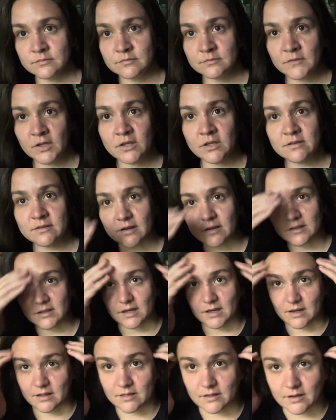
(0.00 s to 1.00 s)

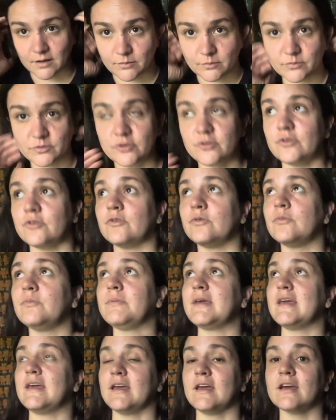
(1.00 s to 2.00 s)
consolidating them to
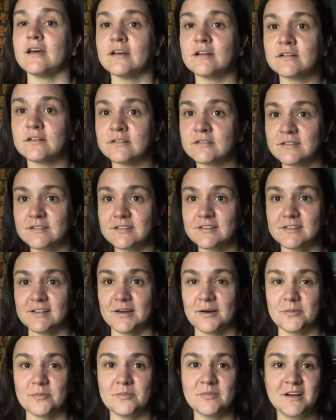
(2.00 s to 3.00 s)
be
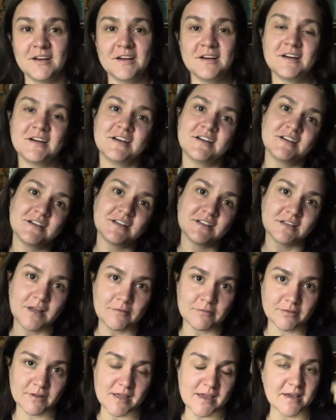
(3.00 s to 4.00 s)
some
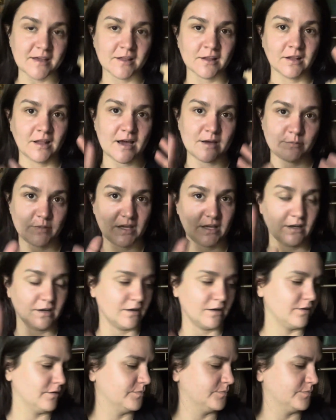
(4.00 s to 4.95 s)
lovely climbing